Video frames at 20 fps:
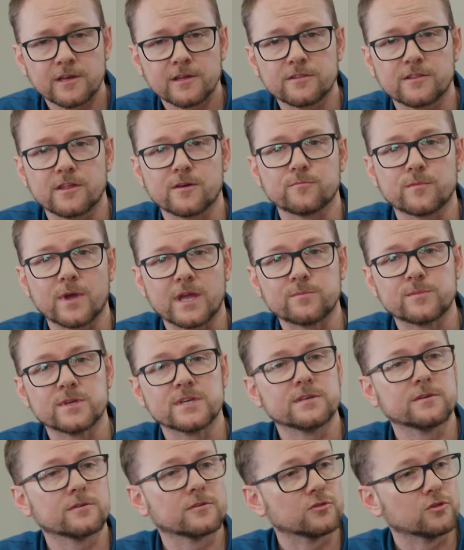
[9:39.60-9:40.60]
That
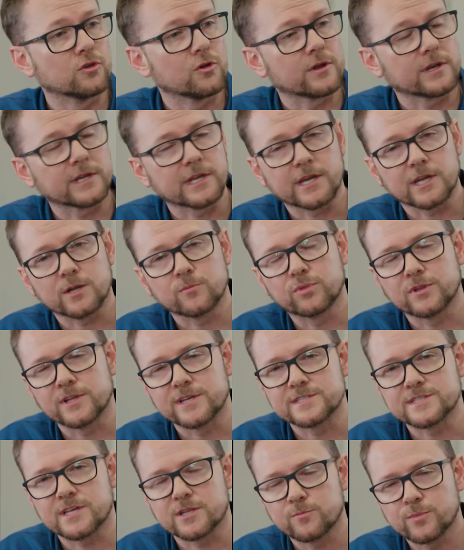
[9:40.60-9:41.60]
maybe learning how to
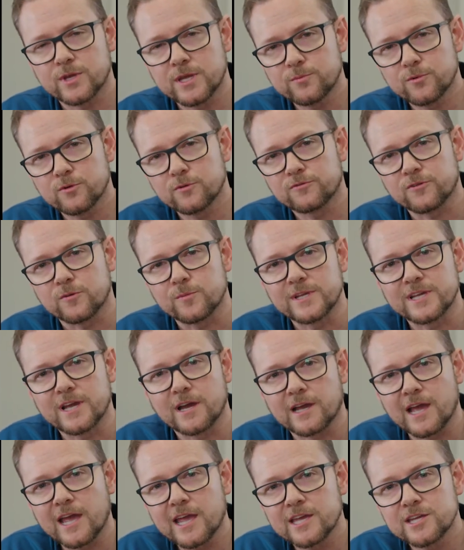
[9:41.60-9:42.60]
please other people from a
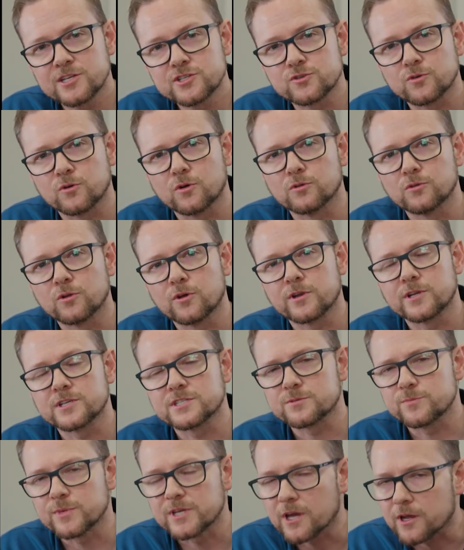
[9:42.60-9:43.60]
young age, or learning
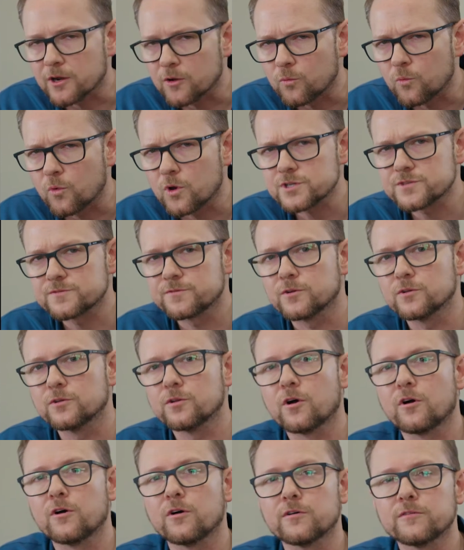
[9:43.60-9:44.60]
to be kind of
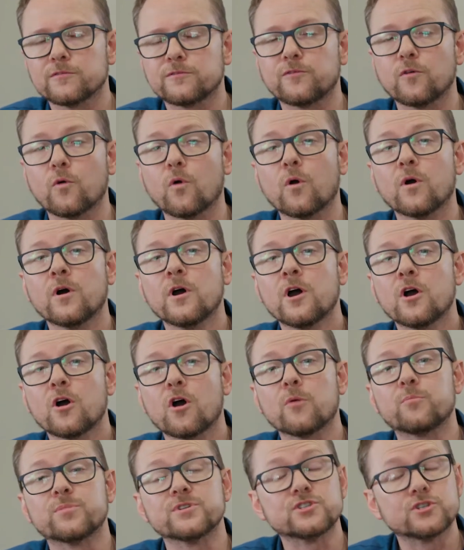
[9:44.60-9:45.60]
watchful for
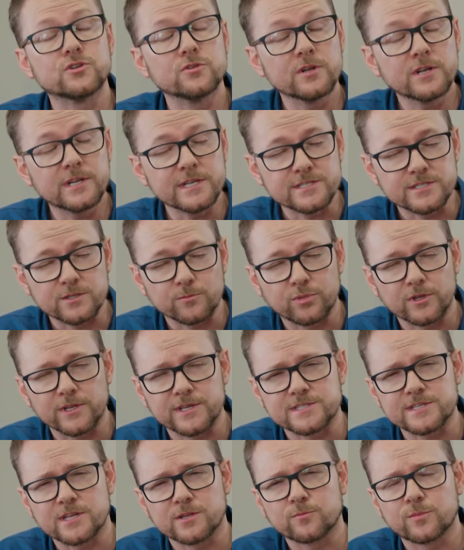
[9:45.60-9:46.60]
opportunities to
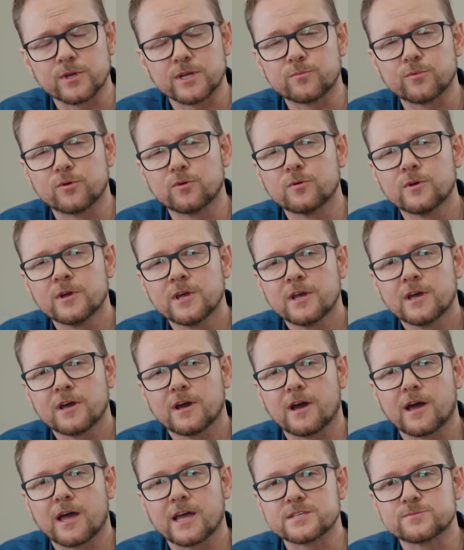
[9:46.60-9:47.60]
please other people
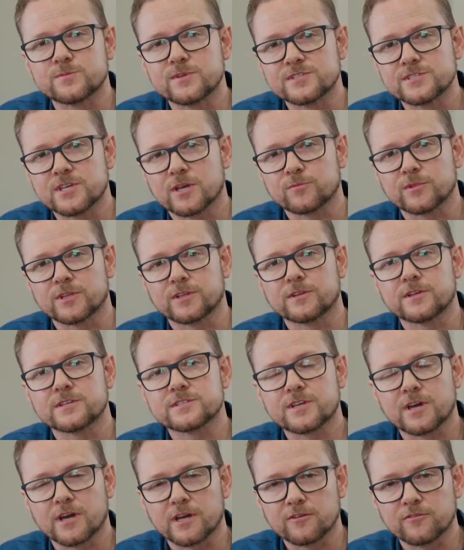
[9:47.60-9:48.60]
has been something that's
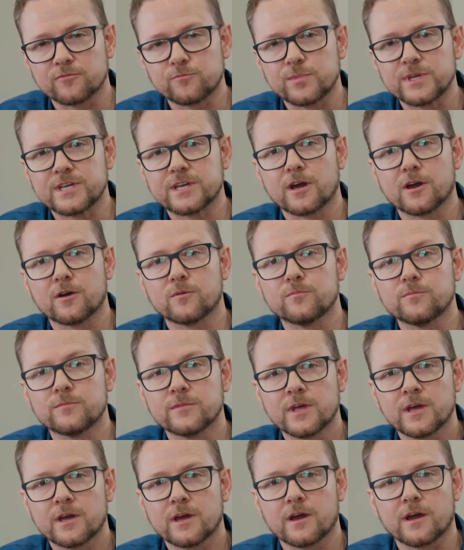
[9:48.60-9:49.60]
kind of become,
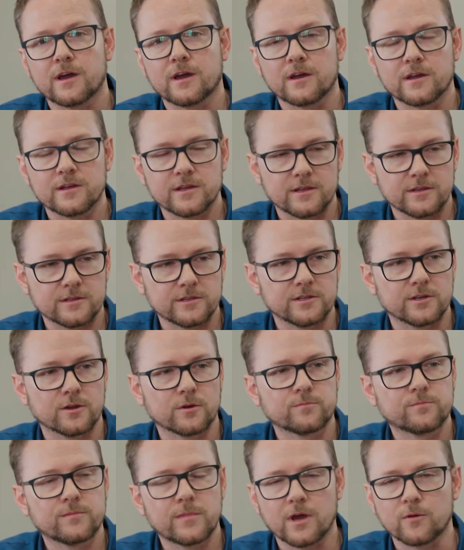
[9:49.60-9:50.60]

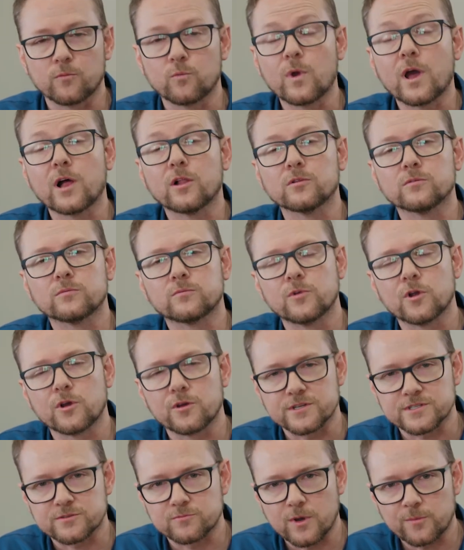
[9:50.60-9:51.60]
a
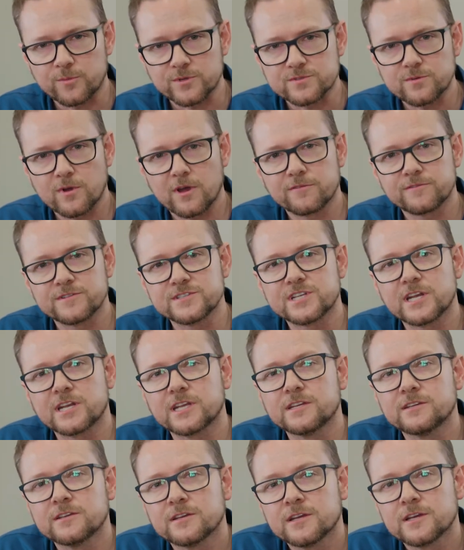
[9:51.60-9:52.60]
well-rehearsed repertoire for
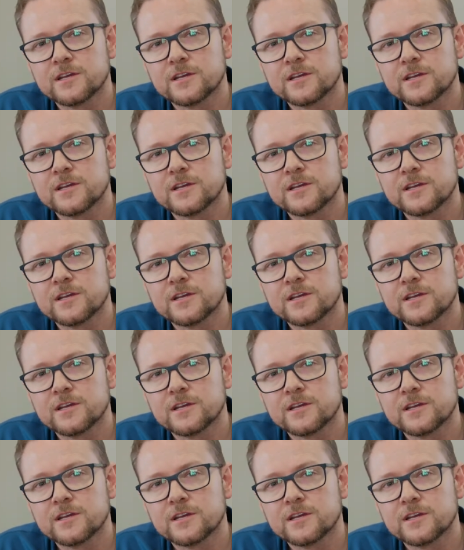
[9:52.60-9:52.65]
Jenny.